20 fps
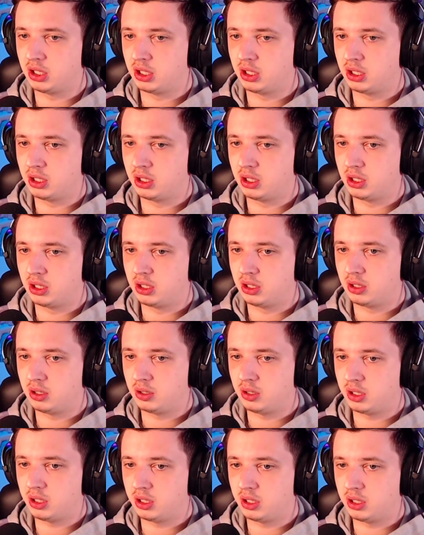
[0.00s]

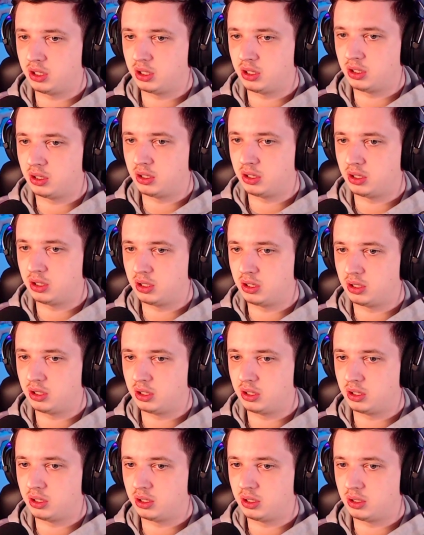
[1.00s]

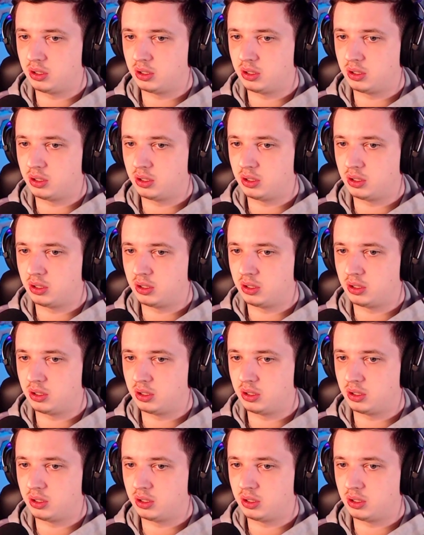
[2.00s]
(no one is talking)